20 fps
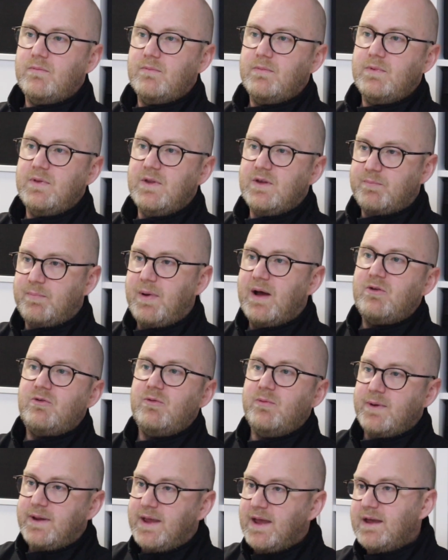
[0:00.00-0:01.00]
this
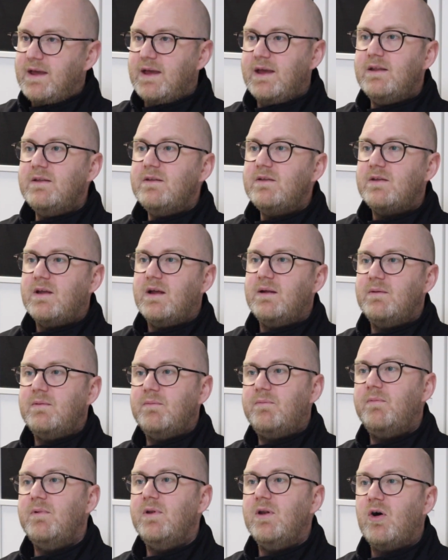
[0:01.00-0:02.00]
battery will kick in
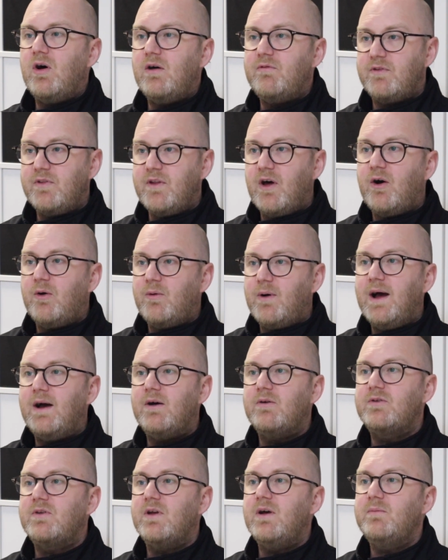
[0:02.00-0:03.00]
and liven the whole
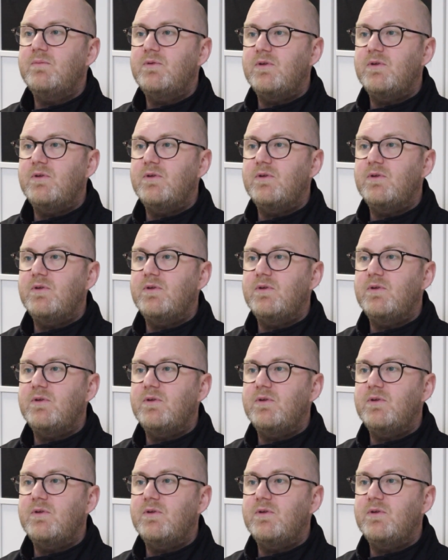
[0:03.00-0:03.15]
house up,